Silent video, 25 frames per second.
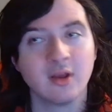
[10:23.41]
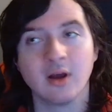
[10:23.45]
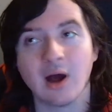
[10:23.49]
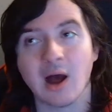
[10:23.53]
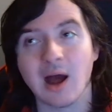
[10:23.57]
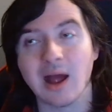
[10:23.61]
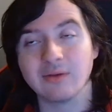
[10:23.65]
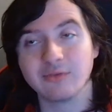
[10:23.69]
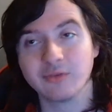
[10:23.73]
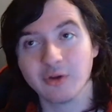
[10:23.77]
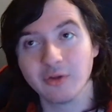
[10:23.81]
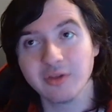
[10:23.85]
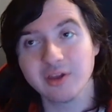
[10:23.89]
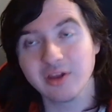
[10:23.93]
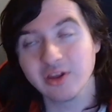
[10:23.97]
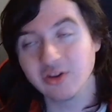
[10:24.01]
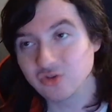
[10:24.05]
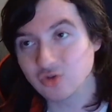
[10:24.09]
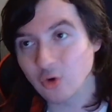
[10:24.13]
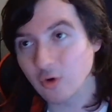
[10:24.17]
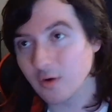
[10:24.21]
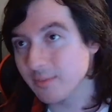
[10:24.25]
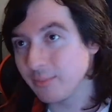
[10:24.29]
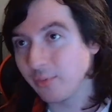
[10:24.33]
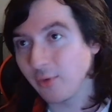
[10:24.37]
I really
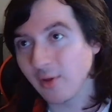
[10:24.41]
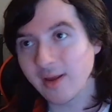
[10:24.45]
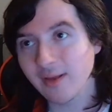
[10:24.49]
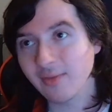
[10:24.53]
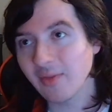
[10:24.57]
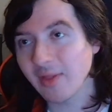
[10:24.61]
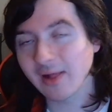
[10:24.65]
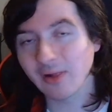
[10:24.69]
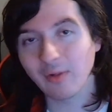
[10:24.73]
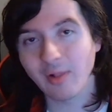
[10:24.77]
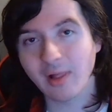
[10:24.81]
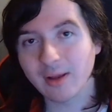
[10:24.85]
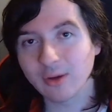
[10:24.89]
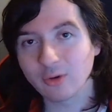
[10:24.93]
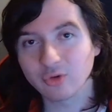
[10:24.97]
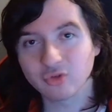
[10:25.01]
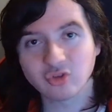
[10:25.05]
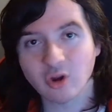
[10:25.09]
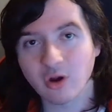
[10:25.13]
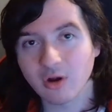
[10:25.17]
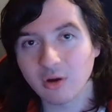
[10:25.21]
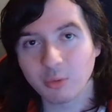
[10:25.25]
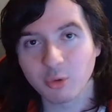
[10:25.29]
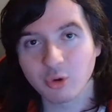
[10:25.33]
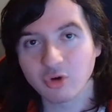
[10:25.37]
enjoyed playing like Lego
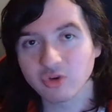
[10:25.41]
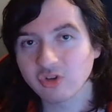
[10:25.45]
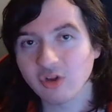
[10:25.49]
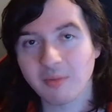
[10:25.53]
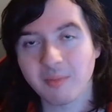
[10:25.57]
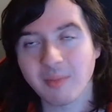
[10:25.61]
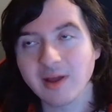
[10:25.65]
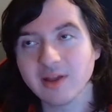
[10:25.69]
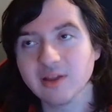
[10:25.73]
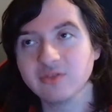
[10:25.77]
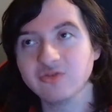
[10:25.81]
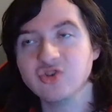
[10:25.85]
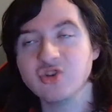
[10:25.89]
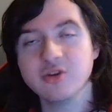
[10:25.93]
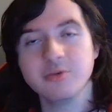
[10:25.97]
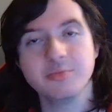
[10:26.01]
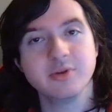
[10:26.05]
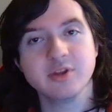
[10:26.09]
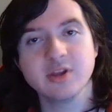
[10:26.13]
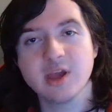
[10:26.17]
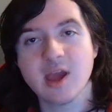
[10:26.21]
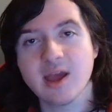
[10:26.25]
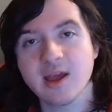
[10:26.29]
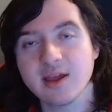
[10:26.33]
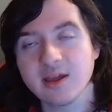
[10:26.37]
Star Wars on my
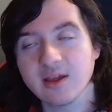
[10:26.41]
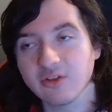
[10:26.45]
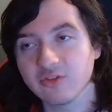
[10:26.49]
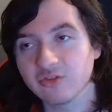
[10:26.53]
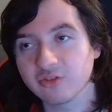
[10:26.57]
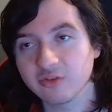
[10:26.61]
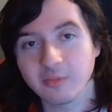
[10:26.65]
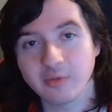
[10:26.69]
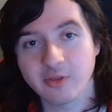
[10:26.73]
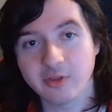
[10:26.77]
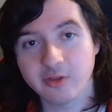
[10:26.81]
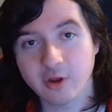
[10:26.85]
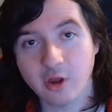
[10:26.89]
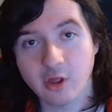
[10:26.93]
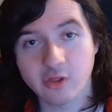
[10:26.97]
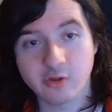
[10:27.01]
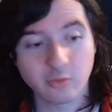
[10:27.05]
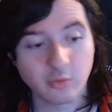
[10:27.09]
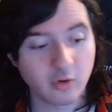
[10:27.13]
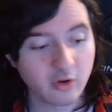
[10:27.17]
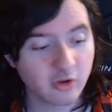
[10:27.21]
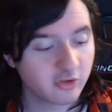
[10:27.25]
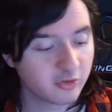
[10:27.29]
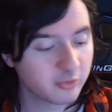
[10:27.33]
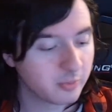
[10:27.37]
GBA and some of the other
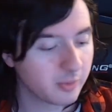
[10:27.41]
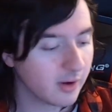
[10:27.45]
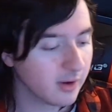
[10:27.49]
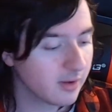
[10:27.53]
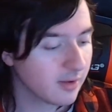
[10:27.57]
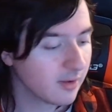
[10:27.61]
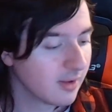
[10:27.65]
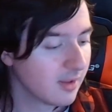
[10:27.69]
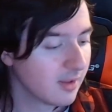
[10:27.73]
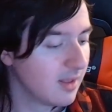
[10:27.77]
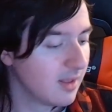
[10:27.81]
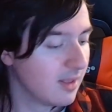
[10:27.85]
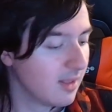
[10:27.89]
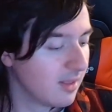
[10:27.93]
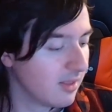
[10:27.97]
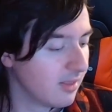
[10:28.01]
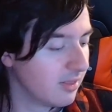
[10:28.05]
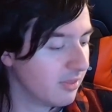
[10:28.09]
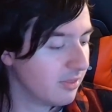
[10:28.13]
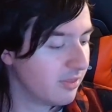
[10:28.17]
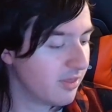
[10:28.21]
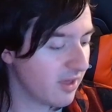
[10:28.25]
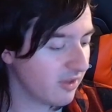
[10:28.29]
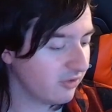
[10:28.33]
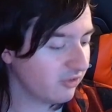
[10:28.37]
ones, but
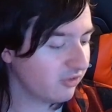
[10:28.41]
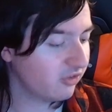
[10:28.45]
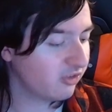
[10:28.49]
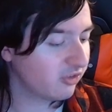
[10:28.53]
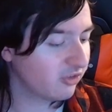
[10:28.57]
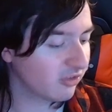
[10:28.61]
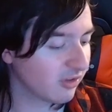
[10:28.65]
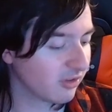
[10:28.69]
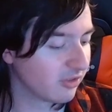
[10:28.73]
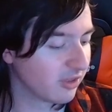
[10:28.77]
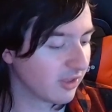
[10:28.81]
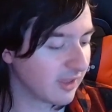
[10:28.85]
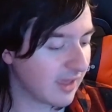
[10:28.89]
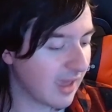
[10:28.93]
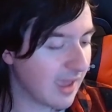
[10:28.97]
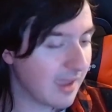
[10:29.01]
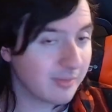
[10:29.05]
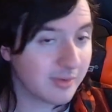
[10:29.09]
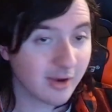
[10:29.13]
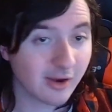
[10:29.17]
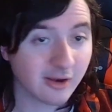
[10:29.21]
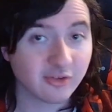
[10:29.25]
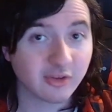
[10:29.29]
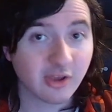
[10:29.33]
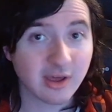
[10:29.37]
the Game
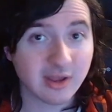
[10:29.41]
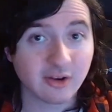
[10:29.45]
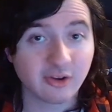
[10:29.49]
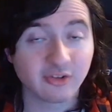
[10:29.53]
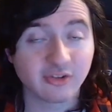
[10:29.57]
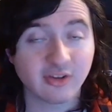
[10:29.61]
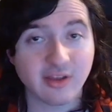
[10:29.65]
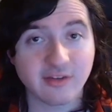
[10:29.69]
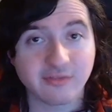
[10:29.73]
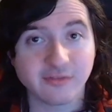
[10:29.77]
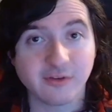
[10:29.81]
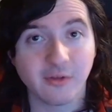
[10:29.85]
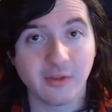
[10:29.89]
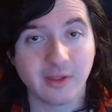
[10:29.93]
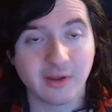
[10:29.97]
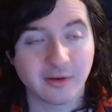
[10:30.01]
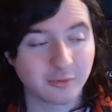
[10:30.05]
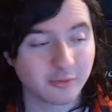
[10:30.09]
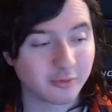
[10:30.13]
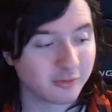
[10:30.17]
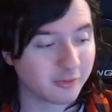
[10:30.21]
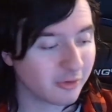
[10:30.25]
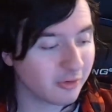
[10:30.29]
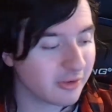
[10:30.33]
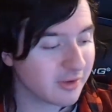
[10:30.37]
Gear titles I feel like
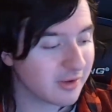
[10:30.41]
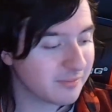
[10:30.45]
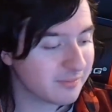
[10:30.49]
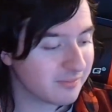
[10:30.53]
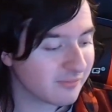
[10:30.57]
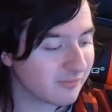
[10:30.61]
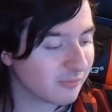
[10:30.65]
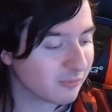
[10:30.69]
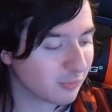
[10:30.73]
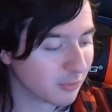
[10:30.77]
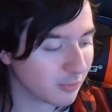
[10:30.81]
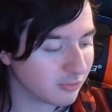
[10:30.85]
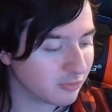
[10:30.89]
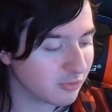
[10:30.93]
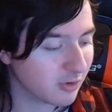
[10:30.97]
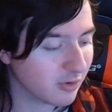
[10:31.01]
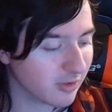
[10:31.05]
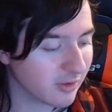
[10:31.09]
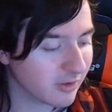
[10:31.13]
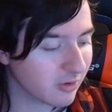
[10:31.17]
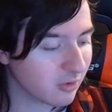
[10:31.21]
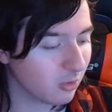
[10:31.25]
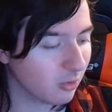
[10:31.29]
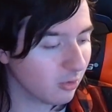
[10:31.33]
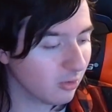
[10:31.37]
were
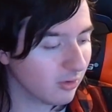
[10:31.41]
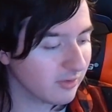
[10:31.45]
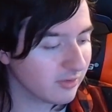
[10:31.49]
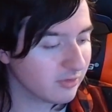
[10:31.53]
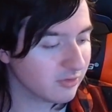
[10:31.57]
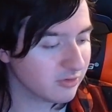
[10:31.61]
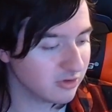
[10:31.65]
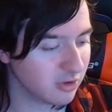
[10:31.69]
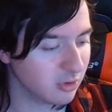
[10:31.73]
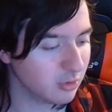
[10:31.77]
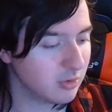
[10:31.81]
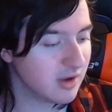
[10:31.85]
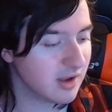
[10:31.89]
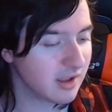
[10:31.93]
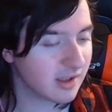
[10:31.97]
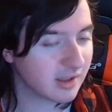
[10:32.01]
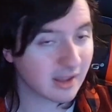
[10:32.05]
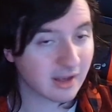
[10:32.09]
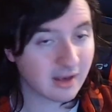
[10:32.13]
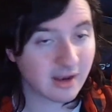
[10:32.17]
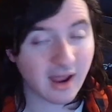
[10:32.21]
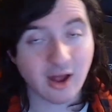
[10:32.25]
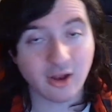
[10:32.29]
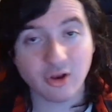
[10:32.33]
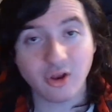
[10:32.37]
really cool and unique,
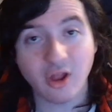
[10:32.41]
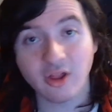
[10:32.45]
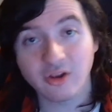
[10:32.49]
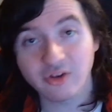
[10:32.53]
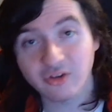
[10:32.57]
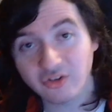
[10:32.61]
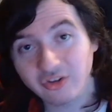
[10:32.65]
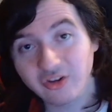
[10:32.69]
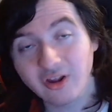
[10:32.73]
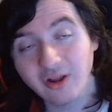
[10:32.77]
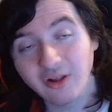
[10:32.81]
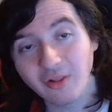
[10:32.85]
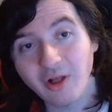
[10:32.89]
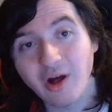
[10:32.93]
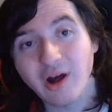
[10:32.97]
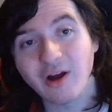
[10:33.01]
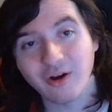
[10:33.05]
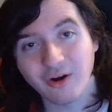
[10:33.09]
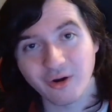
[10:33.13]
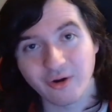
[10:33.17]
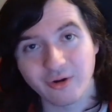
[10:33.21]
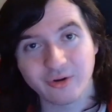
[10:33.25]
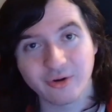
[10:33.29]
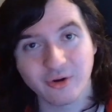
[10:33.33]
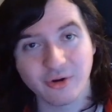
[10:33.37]
and honestly a lot
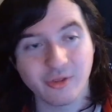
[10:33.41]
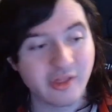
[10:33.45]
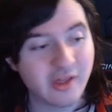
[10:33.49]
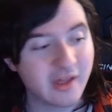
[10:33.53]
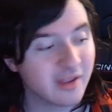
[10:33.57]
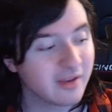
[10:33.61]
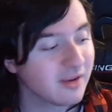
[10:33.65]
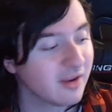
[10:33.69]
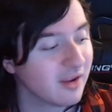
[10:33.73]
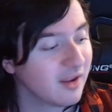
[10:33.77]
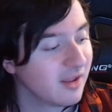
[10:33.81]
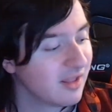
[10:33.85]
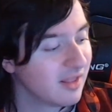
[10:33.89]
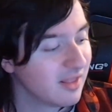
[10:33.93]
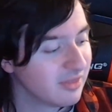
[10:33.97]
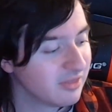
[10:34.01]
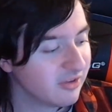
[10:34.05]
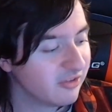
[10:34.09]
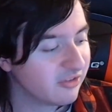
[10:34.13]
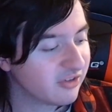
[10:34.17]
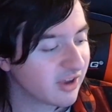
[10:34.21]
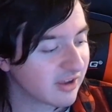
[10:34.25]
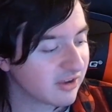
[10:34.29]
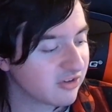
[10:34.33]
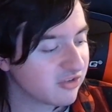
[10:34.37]
harder than the
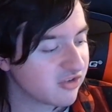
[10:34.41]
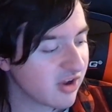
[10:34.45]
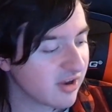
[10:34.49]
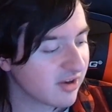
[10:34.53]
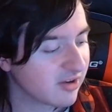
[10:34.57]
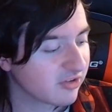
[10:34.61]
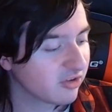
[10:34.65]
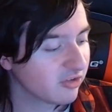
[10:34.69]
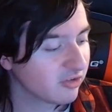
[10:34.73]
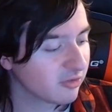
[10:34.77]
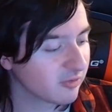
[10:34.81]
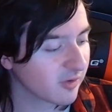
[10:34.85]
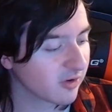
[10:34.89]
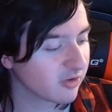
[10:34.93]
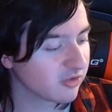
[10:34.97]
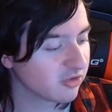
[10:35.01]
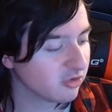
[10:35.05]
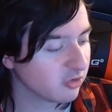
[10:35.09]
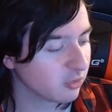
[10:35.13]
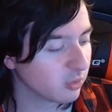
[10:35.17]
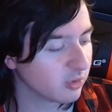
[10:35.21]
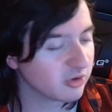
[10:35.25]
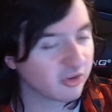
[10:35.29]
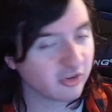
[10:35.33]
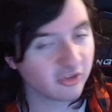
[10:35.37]
Sega Genesis
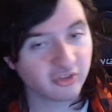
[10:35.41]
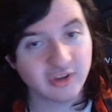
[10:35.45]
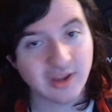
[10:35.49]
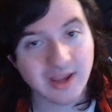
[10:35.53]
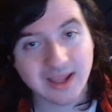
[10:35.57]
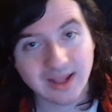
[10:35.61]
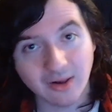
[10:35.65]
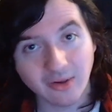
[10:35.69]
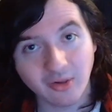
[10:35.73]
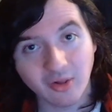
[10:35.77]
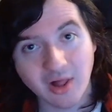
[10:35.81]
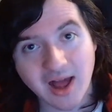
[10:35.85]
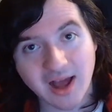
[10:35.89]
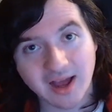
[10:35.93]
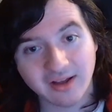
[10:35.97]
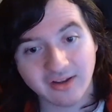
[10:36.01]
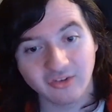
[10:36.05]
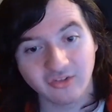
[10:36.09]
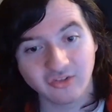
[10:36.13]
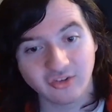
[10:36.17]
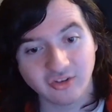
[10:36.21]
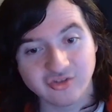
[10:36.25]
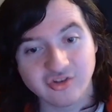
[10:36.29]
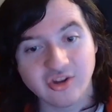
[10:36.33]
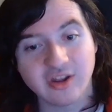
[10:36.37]
versions, which is saying a lot
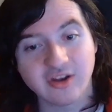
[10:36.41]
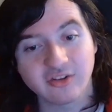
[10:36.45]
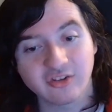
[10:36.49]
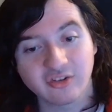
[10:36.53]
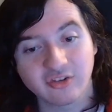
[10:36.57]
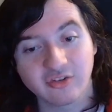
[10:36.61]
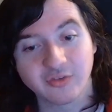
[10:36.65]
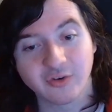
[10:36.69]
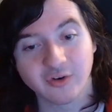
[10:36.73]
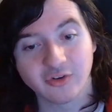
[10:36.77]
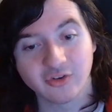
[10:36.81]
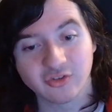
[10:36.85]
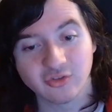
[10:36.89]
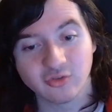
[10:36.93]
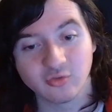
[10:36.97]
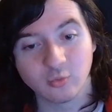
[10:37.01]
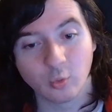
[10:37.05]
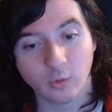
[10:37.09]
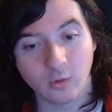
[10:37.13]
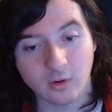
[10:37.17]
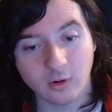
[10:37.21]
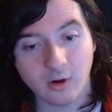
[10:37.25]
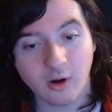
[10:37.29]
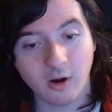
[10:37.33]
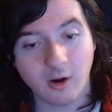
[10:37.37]
because the Genesis versions
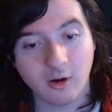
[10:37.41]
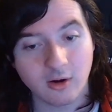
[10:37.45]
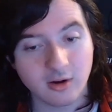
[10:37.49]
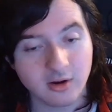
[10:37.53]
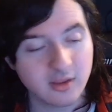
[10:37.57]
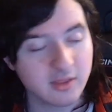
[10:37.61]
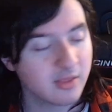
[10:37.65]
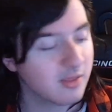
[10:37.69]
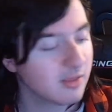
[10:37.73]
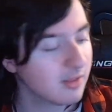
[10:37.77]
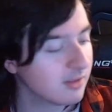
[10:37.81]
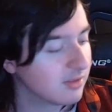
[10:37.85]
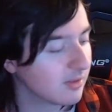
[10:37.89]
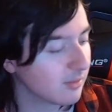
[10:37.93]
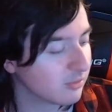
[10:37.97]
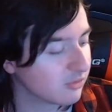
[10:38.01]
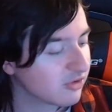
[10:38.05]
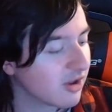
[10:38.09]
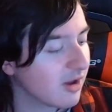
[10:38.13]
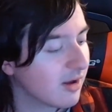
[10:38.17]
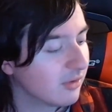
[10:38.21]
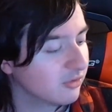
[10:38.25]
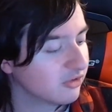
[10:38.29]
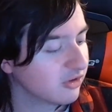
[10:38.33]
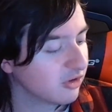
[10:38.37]
were hard
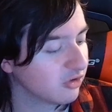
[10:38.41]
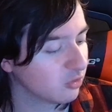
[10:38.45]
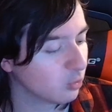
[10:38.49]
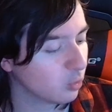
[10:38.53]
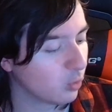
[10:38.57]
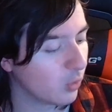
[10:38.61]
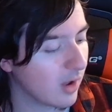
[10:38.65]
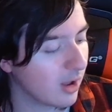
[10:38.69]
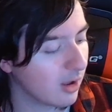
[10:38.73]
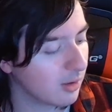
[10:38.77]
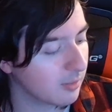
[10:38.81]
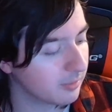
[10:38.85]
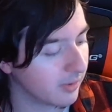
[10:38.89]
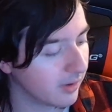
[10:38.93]
themselves as well.